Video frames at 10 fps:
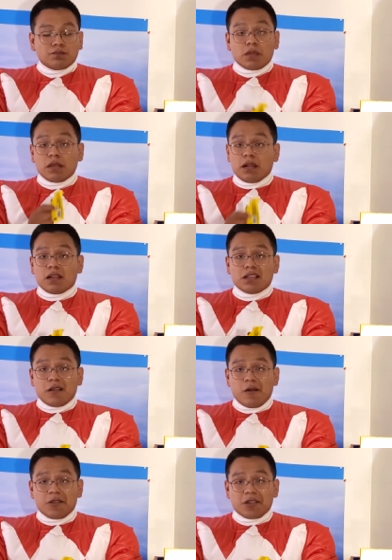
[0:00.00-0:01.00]
I'm not gonna eat the
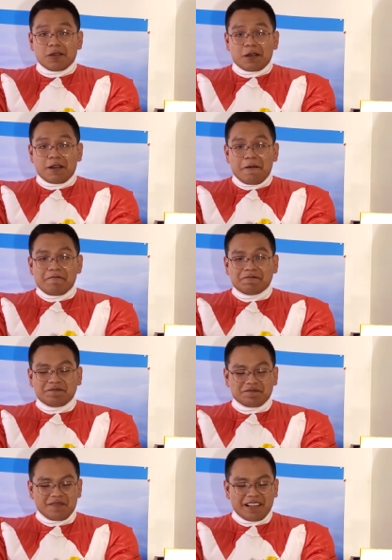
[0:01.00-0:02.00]
whole thing
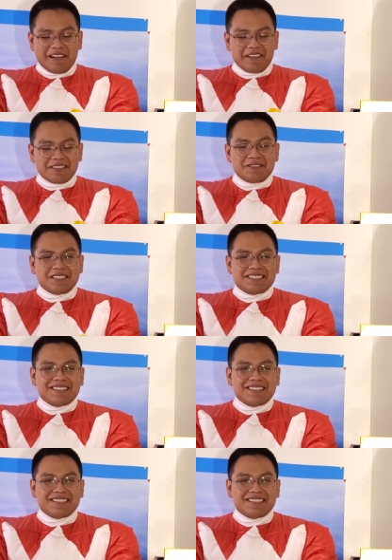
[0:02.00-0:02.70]
right now. it's